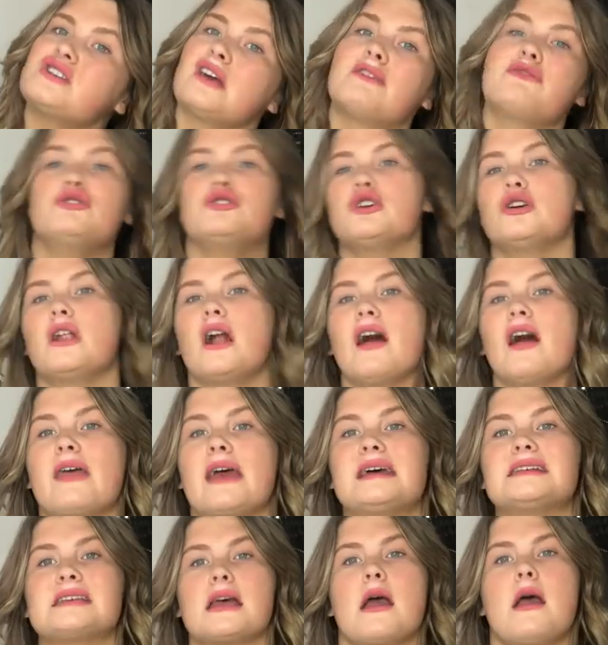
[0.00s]
So if you do
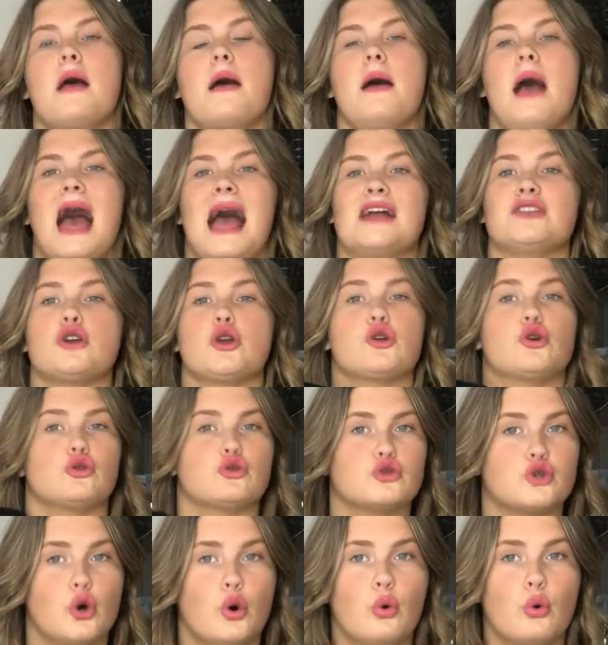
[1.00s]
this and
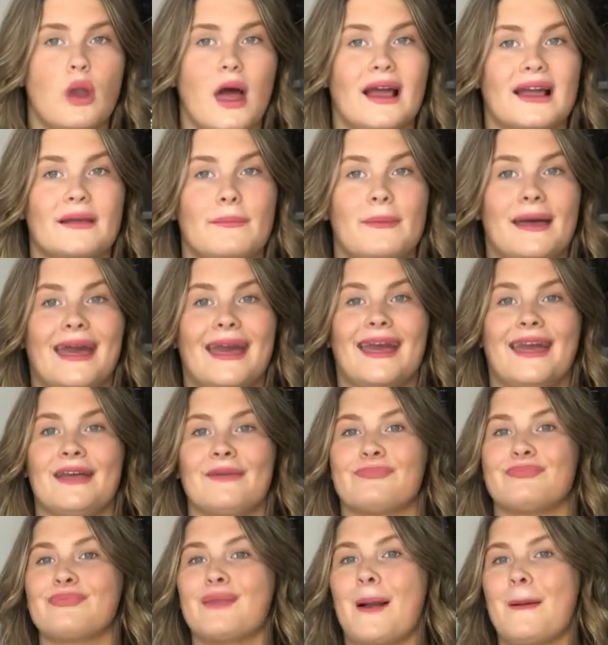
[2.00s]
you're tall like
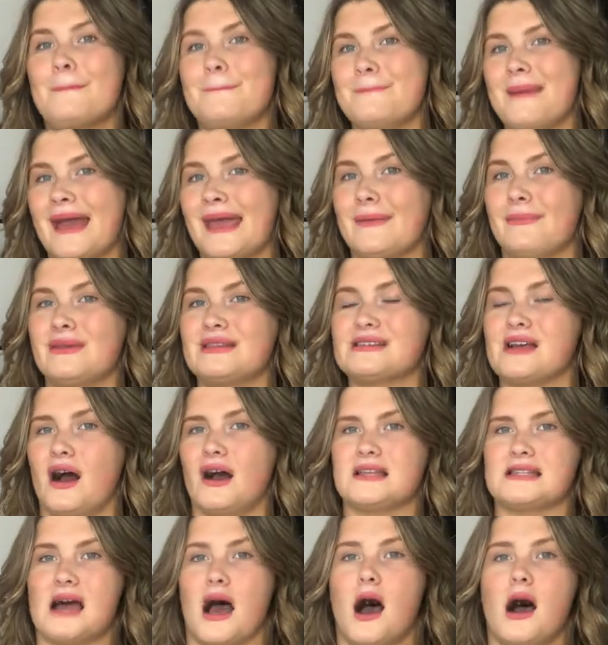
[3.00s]
me, maybe
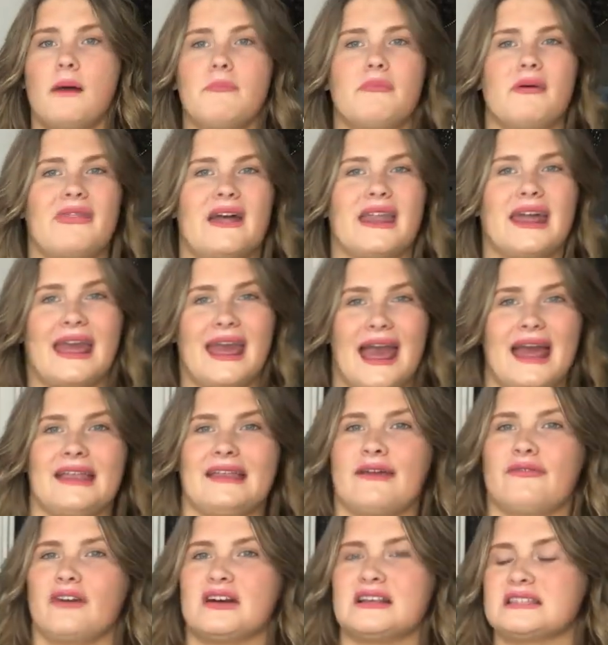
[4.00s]
size up but then
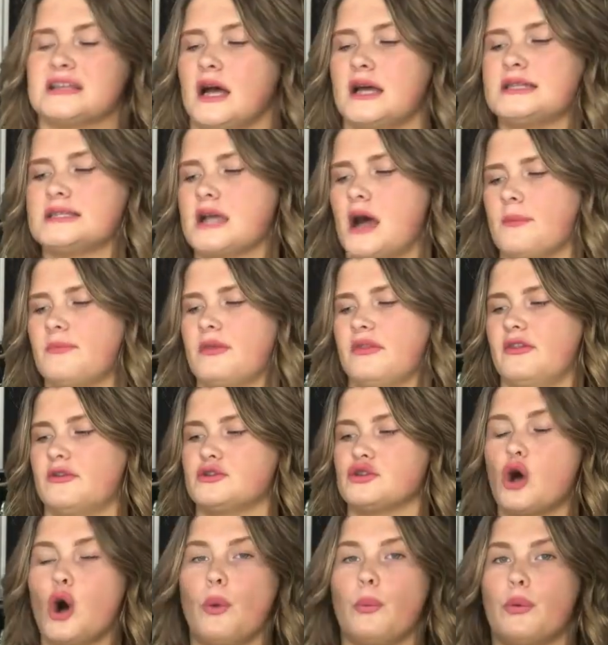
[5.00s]
again if I sized up then the
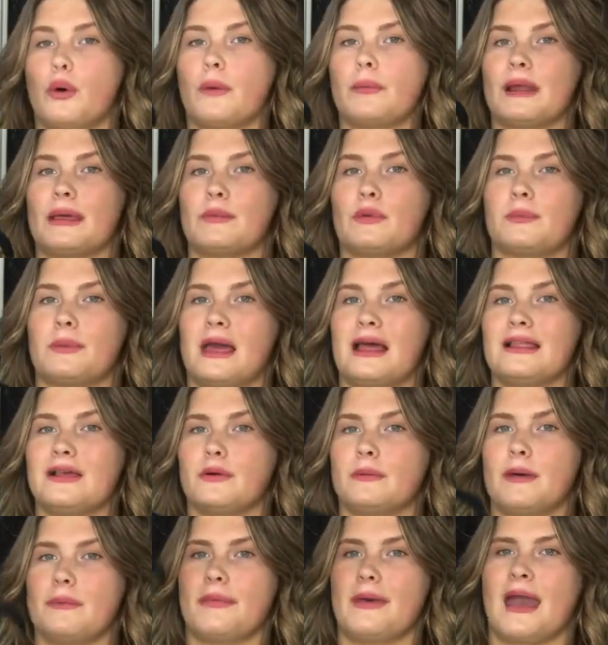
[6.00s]
top probably would be a
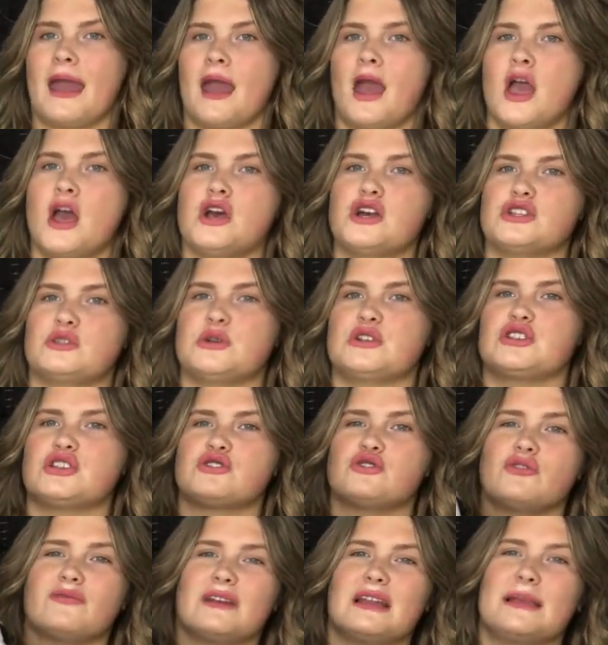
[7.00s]
little bit big so it's
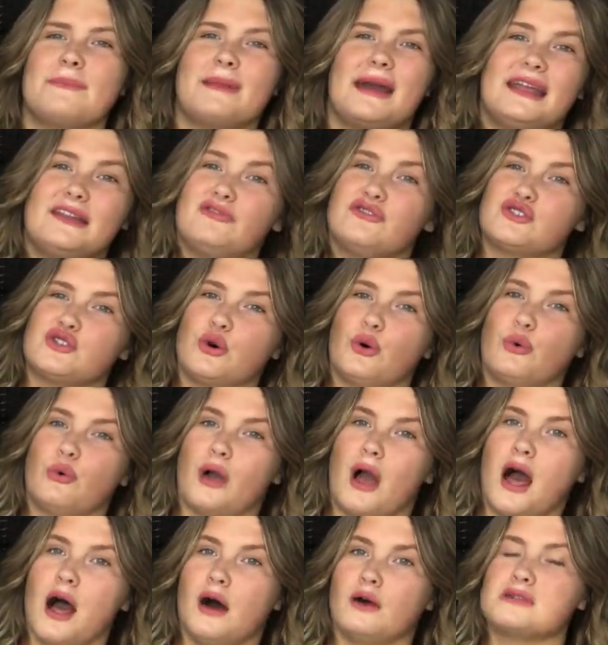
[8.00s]
just not really made for tall
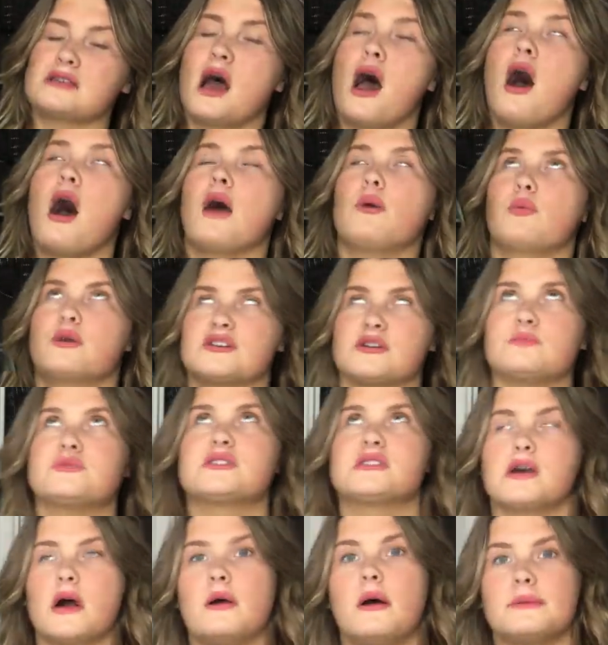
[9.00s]
girls which I'm
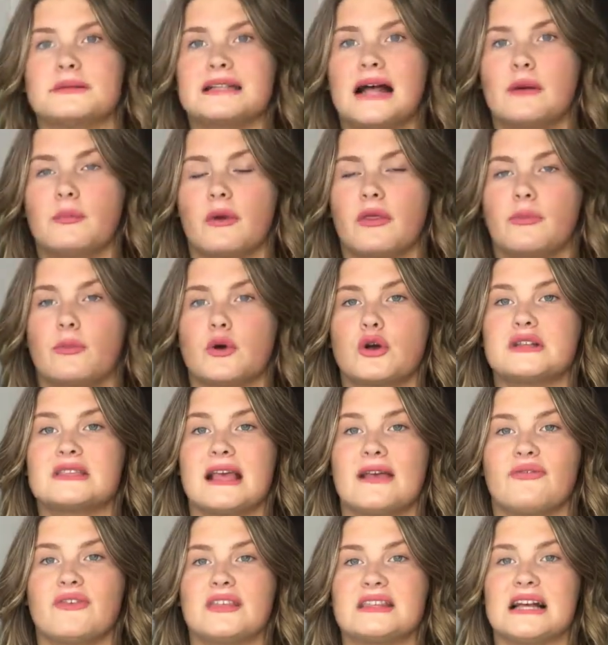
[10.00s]
so upset with because
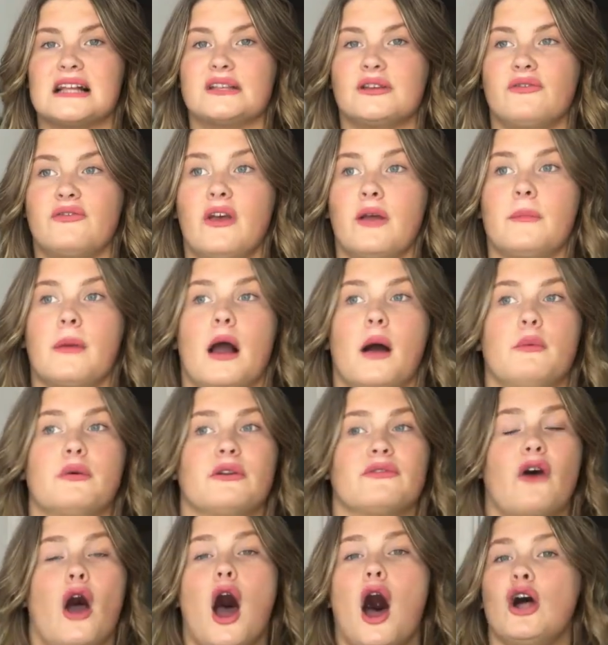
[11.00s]
if this actually fitted me I
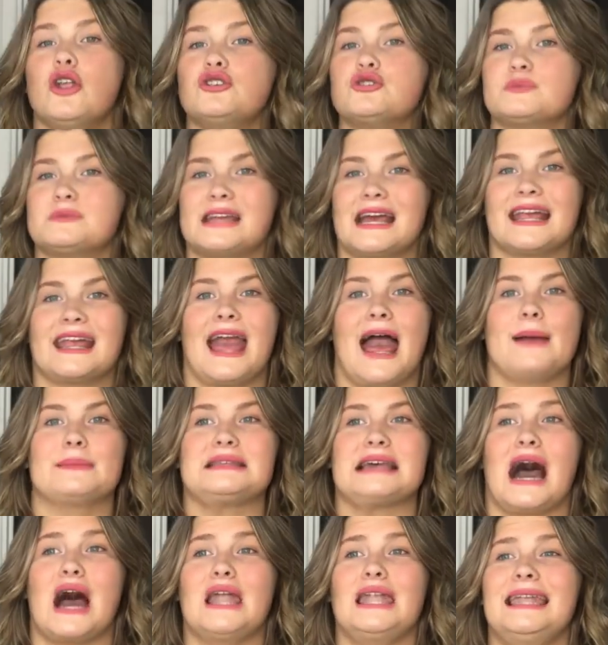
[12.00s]
would have 100%
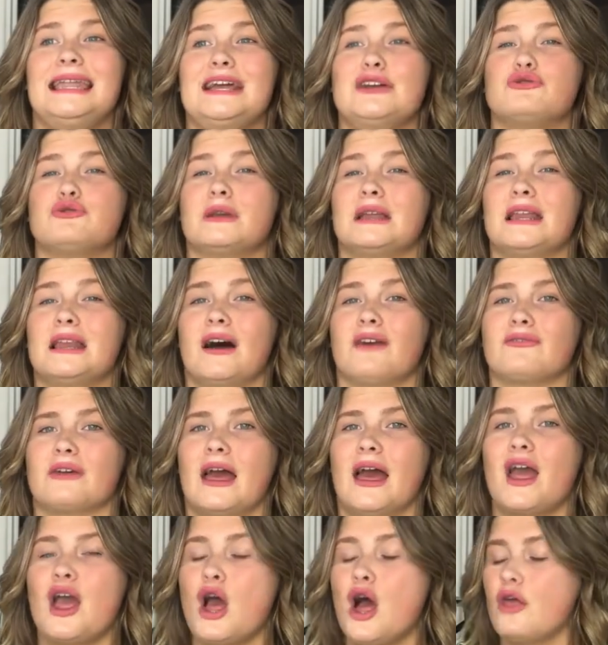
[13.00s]
kept it I literally love
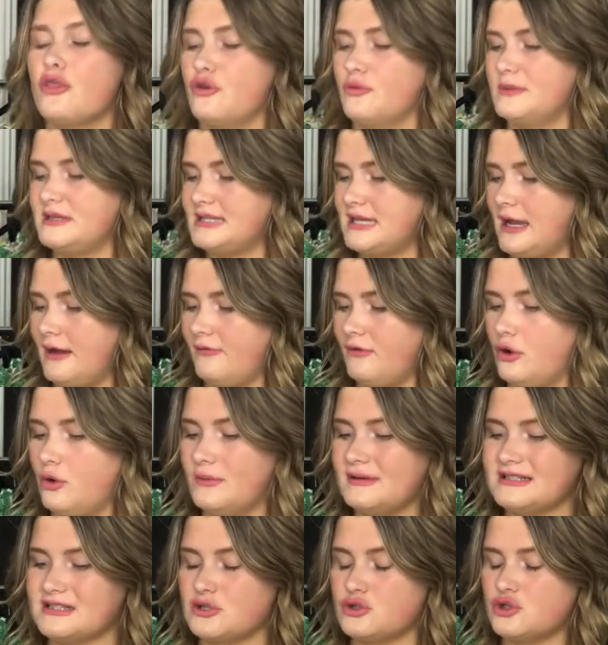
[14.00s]
it the
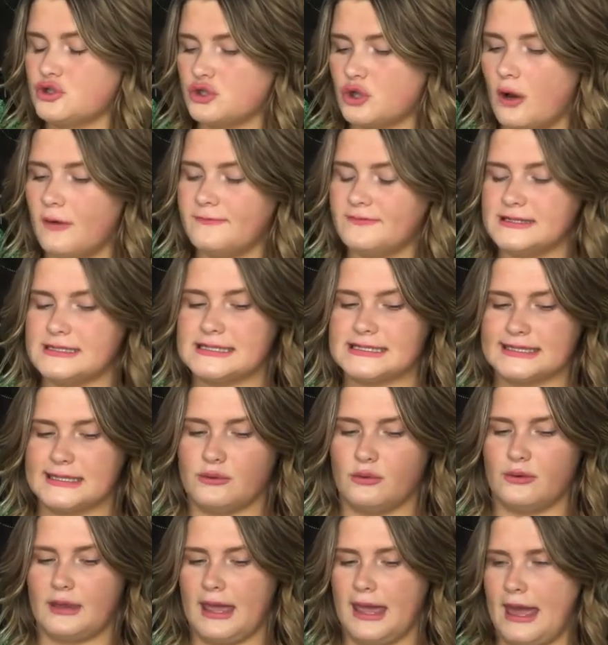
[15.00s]
material is soft and
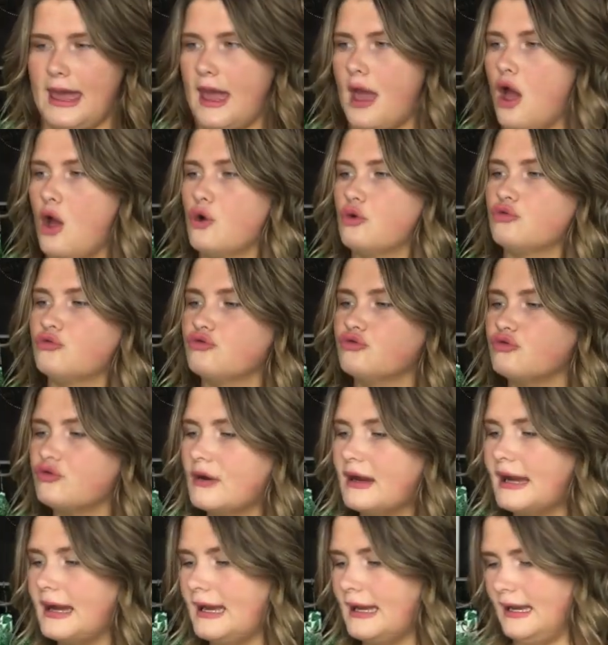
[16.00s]
silky
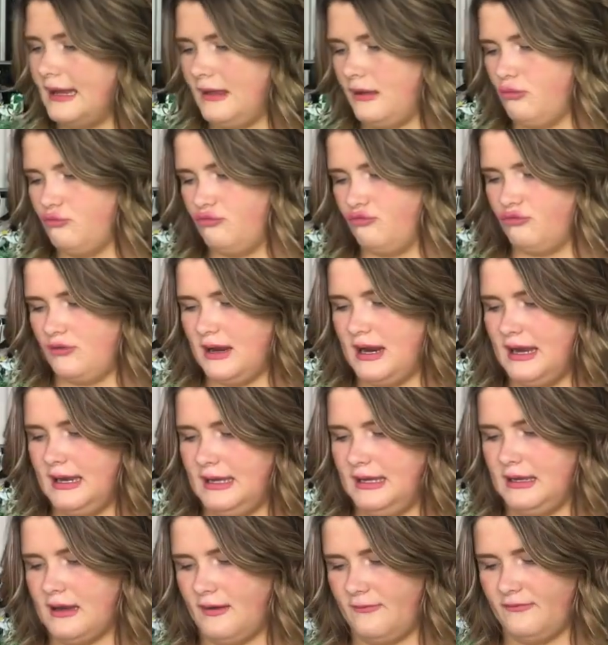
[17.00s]
really
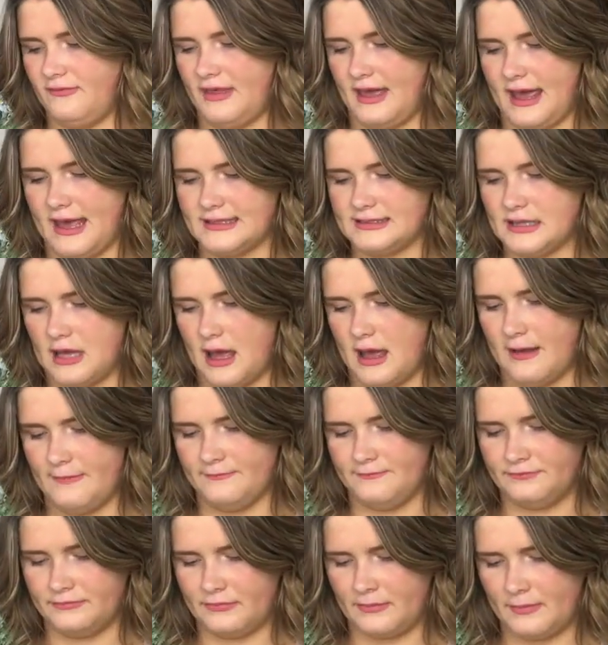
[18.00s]
really love this
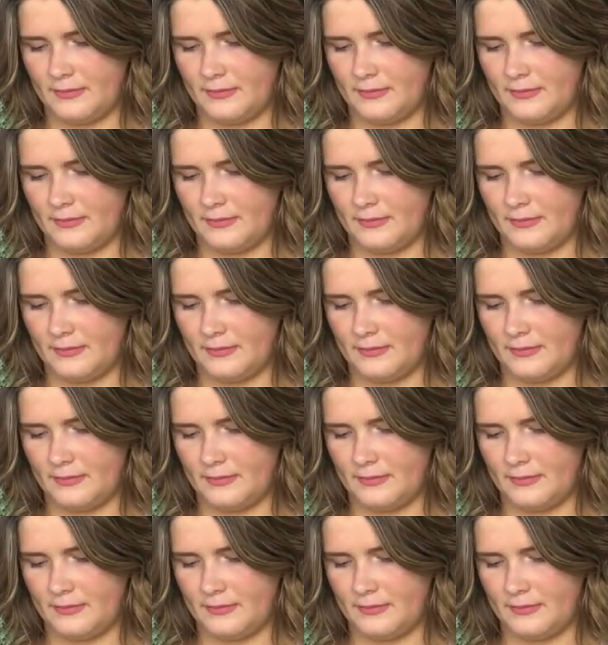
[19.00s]
um